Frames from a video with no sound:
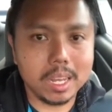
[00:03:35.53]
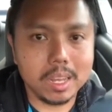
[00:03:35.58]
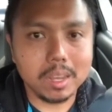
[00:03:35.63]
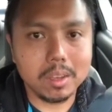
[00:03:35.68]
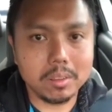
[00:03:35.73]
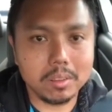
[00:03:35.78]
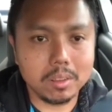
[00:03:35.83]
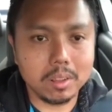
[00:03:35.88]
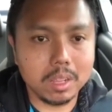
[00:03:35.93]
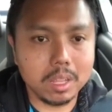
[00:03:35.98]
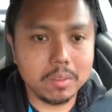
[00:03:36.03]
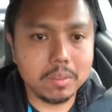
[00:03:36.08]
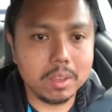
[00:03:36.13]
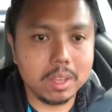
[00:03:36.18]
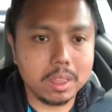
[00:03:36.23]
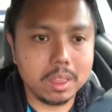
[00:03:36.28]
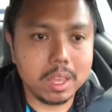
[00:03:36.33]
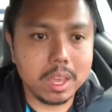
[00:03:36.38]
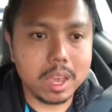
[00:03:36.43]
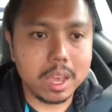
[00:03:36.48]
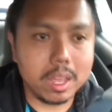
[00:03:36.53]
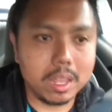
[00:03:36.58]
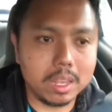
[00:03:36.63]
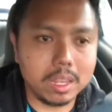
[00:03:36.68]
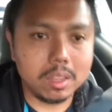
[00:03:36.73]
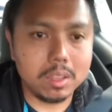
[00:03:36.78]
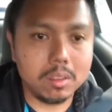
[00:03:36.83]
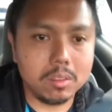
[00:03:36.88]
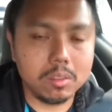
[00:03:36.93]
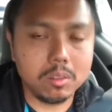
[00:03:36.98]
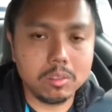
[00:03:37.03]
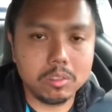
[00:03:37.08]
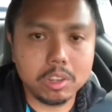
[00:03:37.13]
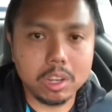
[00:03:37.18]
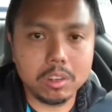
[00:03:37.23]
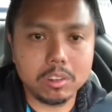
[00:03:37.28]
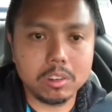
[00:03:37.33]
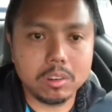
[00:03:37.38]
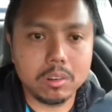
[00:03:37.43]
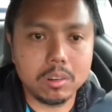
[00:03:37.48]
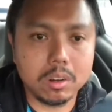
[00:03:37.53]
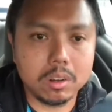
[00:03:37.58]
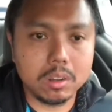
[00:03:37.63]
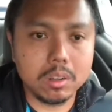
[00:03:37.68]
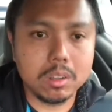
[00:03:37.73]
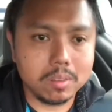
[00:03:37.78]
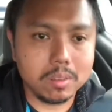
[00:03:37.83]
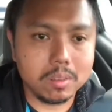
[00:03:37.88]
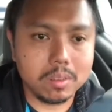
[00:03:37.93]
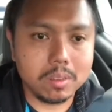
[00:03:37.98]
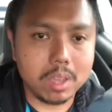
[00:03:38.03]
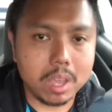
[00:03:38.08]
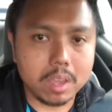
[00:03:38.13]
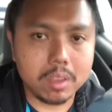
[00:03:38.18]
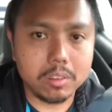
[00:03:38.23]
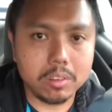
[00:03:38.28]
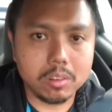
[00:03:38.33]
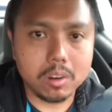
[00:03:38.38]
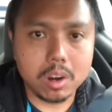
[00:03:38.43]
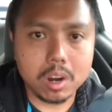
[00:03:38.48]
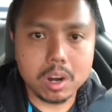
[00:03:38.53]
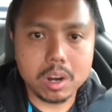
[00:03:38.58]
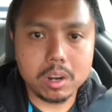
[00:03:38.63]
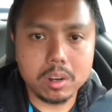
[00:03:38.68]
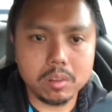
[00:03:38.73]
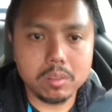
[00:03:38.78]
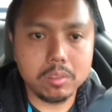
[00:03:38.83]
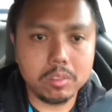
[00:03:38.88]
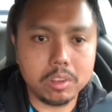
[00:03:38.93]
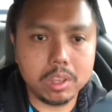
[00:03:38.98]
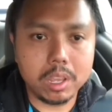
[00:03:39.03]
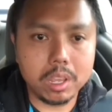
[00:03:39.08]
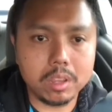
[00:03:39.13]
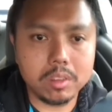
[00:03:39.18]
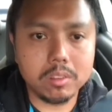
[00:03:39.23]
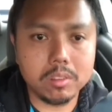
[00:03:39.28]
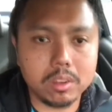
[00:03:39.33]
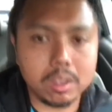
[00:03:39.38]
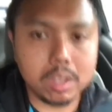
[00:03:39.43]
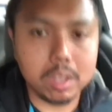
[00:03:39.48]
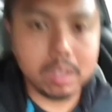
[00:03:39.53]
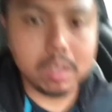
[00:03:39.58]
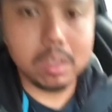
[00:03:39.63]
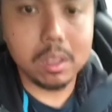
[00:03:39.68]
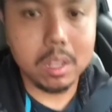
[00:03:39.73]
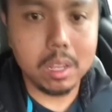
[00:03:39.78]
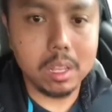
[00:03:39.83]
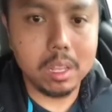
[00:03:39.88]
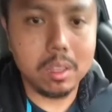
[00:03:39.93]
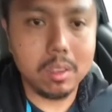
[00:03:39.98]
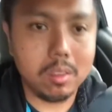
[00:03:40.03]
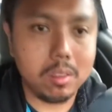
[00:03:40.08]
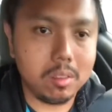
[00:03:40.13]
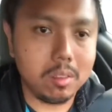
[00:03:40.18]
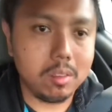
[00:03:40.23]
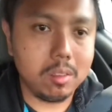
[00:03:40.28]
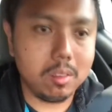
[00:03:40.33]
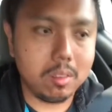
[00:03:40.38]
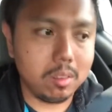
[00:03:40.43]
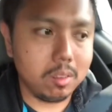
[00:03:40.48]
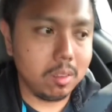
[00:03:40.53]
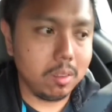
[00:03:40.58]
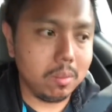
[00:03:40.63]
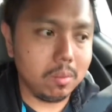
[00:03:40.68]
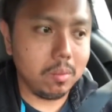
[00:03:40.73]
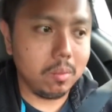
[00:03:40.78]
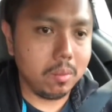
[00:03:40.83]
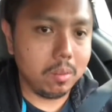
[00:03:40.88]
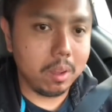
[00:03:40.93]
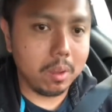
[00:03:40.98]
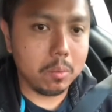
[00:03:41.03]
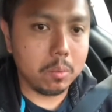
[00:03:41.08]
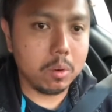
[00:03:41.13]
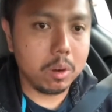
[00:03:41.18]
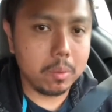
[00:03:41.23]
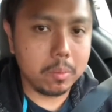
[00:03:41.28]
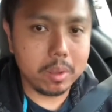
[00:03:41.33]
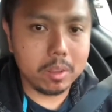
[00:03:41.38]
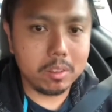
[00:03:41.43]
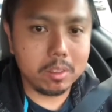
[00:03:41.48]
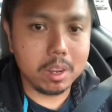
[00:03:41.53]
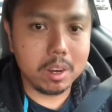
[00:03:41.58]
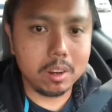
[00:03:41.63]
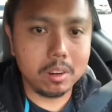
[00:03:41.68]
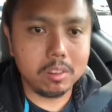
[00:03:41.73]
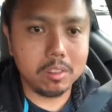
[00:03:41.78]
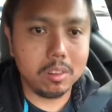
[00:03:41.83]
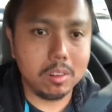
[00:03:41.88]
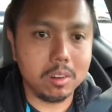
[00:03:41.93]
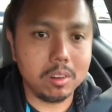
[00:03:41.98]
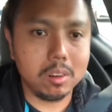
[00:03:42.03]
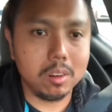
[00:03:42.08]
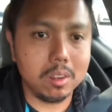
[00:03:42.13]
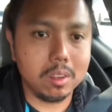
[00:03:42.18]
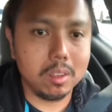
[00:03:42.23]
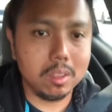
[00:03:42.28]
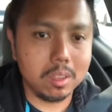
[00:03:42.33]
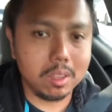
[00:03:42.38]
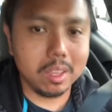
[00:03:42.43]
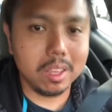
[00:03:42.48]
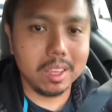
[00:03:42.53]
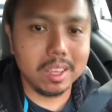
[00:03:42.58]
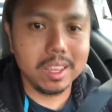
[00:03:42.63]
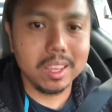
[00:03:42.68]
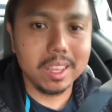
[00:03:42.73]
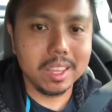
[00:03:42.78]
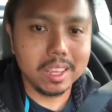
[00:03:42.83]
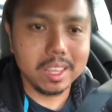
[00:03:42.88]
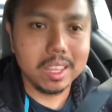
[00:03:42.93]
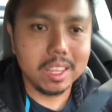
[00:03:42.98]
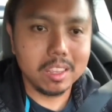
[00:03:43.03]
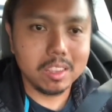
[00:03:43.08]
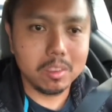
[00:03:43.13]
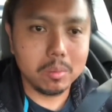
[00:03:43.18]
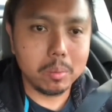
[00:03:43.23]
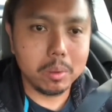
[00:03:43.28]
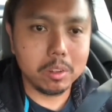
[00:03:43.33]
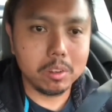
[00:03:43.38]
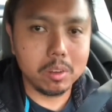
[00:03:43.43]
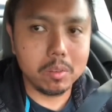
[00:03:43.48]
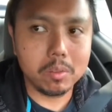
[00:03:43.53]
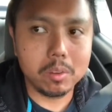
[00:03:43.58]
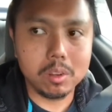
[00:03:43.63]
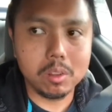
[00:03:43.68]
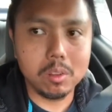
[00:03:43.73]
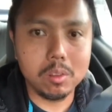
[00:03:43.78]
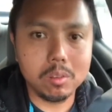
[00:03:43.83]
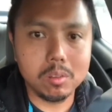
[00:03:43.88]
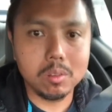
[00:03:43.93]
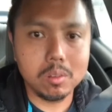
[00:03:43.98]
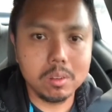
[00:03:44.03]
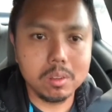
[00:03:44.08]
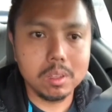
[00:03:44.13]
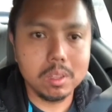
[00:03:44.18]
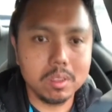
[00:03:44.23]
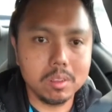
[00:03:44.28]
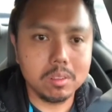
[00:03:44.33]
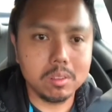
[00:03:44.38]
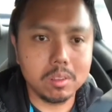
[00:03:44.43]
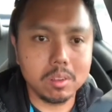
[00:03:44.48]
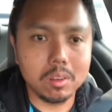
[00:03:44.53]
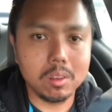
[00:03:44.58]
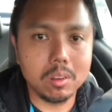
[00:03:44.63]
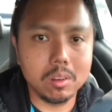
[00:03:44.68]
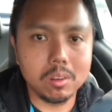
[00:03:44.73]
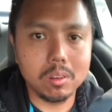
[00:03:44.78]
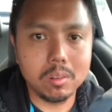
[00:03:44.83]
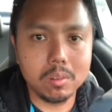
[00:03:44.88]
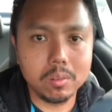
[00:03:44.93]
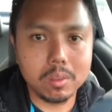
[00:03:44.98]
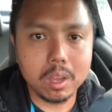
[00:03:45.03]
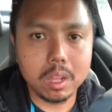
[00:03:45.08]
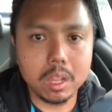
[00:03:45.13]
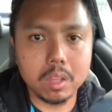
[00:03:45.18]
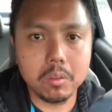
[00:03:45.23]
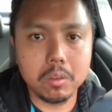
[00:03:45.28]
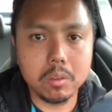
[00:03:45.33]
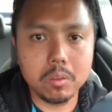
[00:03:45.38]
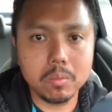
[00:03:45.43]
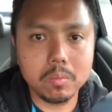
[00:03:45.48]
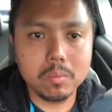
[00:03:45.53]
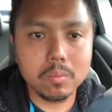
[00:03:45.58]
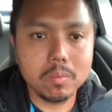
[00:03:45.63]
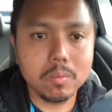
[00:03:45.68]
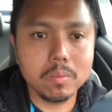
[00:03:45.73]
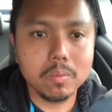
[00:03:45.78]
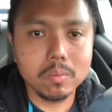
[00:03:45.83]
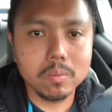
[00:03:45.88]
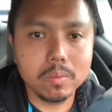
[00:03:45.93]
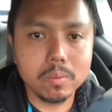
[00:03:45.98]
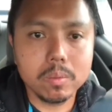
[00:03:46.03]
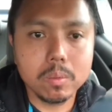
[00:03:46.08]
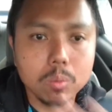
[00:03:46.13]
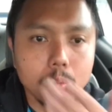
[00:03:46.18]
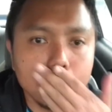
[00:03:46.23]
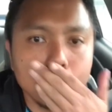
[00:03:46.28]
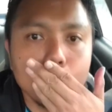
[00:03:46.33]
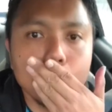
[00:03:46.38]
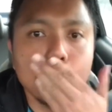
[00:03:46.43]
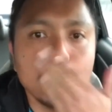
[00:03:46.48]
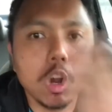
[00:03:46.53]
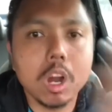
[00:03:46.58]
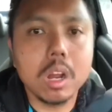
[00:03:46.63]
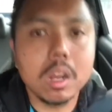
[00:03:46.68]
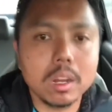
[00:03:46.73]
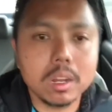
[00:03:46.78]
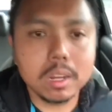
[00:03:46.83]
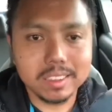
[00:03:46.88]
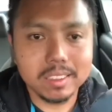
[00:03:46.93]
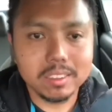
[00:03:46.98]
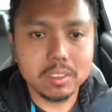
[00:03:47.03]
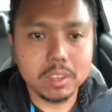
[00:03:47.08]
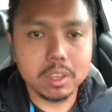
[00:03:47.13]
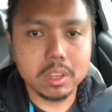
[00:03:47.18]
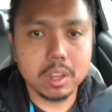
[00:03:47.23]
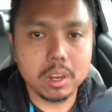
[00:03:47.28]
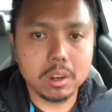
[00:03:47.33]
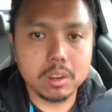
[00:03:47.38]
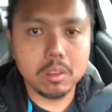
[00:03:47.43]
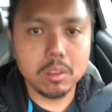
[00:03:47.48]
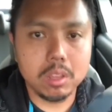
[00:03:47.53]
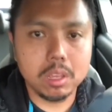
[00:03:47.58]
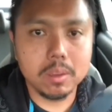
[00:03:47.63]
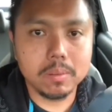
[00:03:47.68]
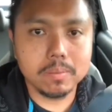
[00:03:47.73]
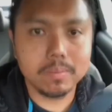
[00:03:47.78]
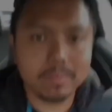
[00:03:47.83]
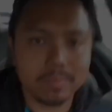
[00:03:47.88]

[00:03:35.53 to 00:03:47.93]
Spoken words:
I'm just gonna leave it at that. You know, don't change, Karylle. Stay as you are. Don't change. And look at this. I'm wearing my Sarah shirt, especially for you. So I love you. Mwah. Take care, cutie.